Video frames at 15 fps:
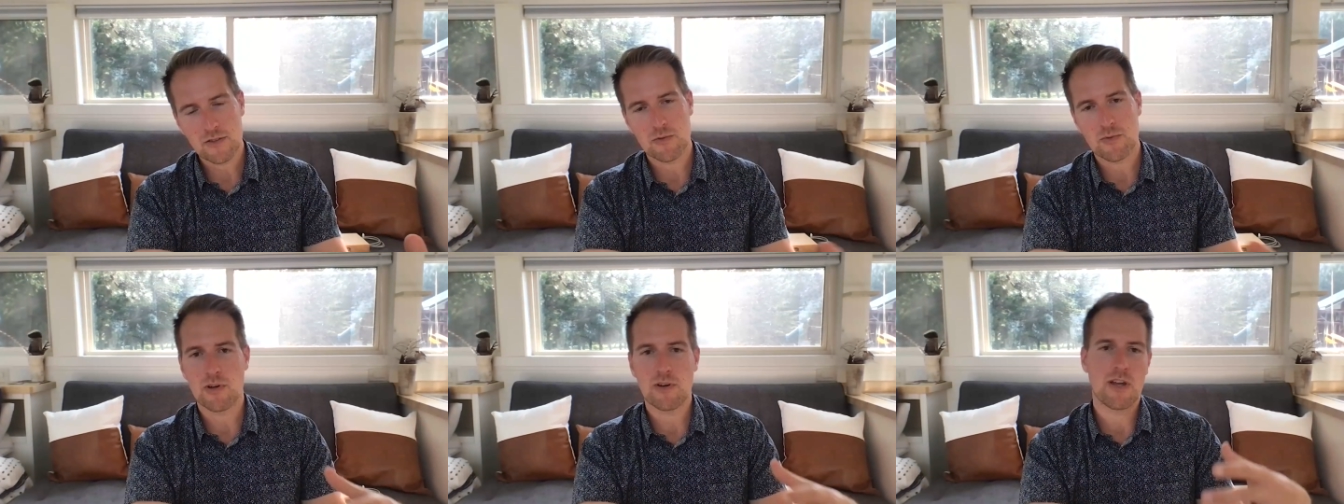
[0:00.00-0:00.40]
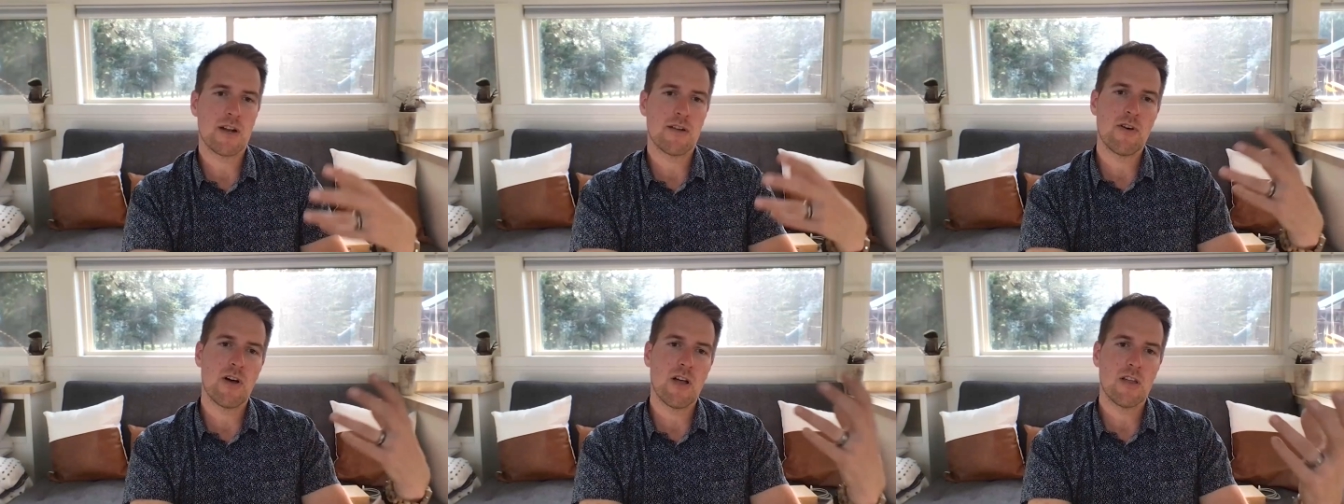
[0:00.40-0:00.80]
So we were
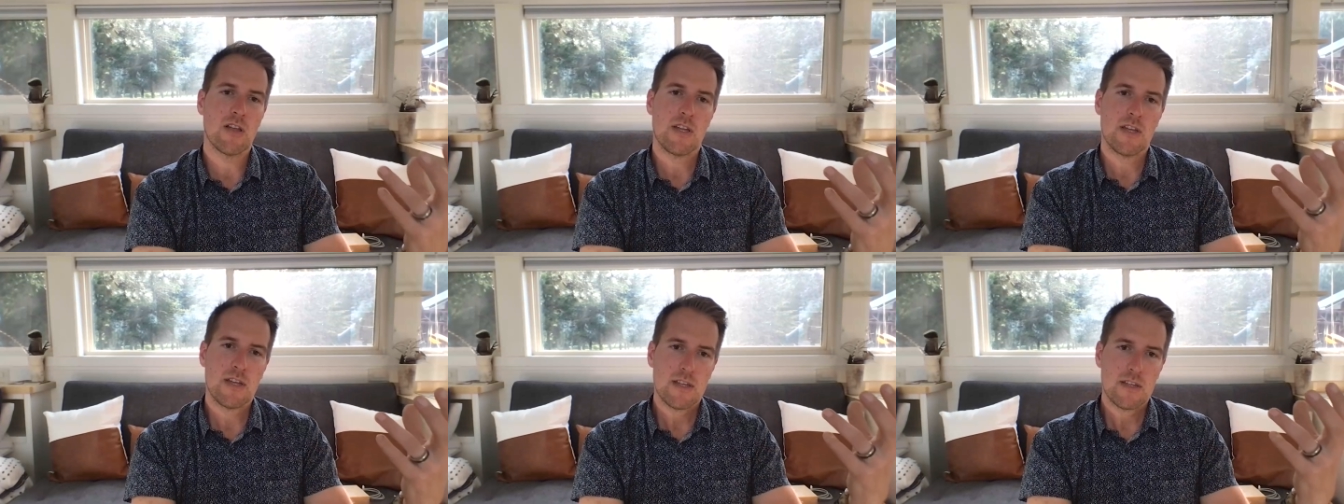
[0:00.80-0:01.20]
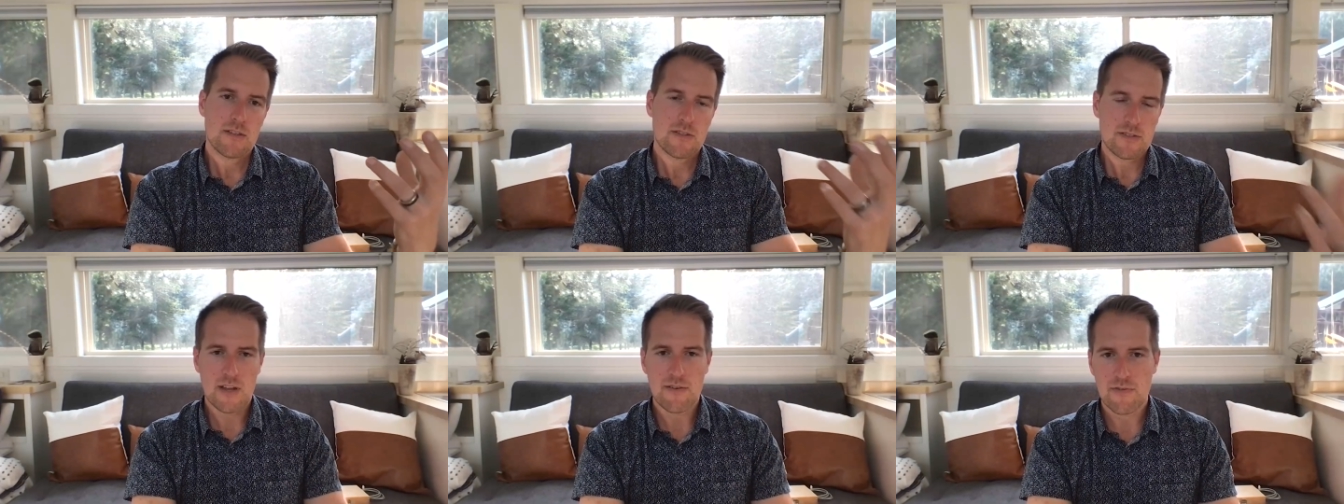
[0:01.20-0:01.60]
kind of all
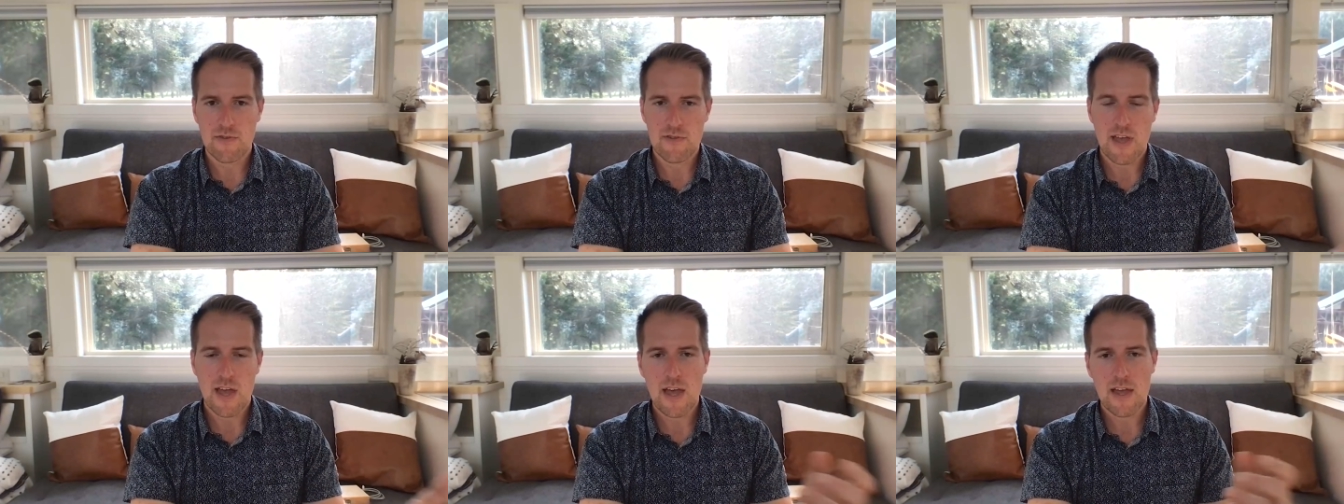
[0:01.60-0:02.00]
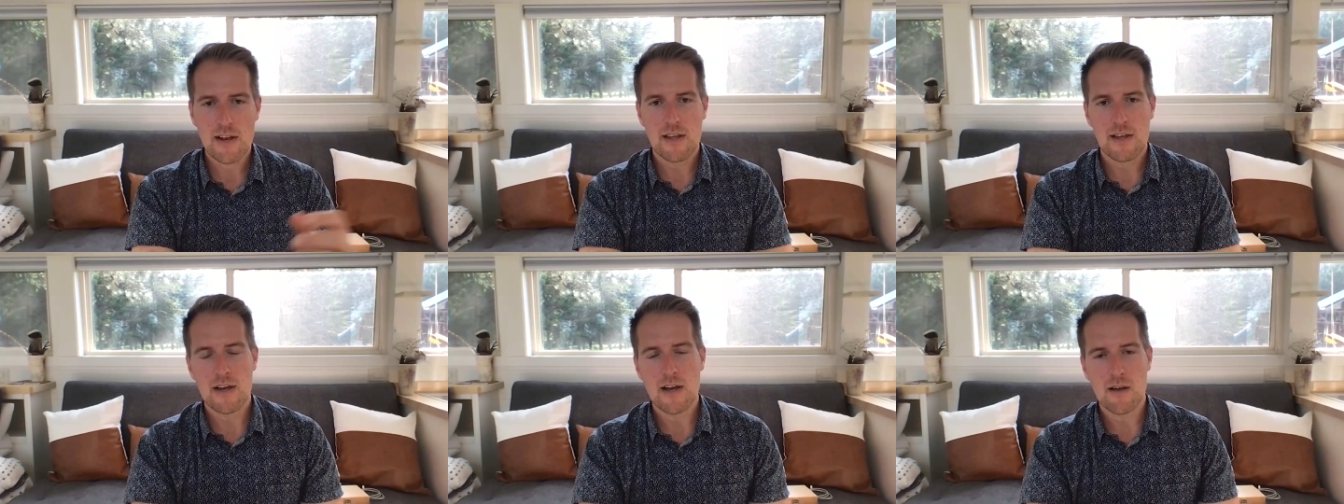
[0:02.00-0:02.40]
set for
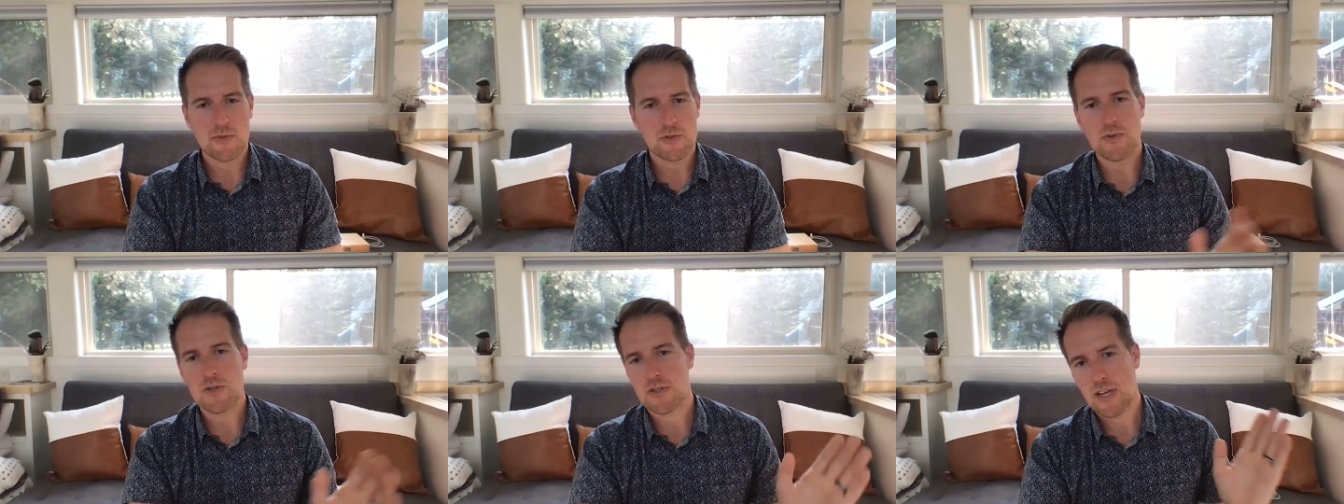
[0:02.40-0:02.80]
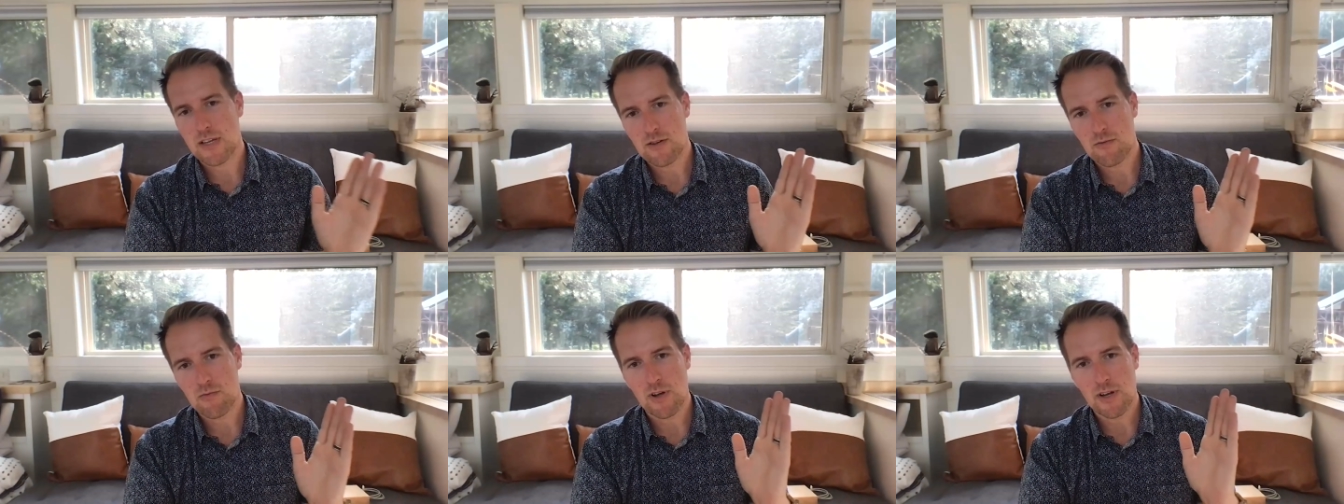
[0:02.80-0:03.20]
that. So we just
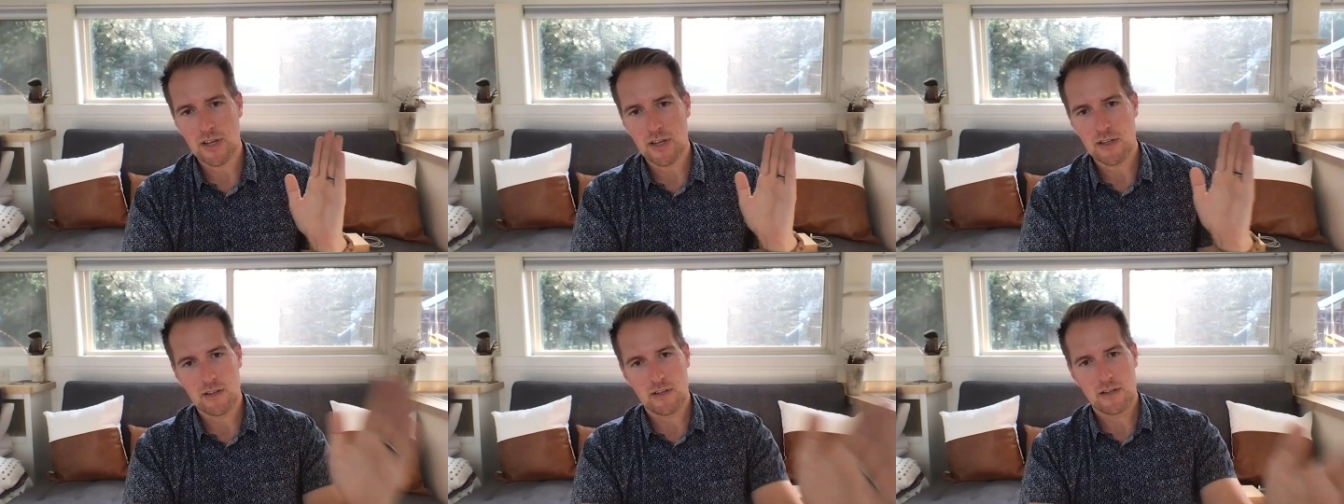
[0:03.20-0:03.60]
had to run it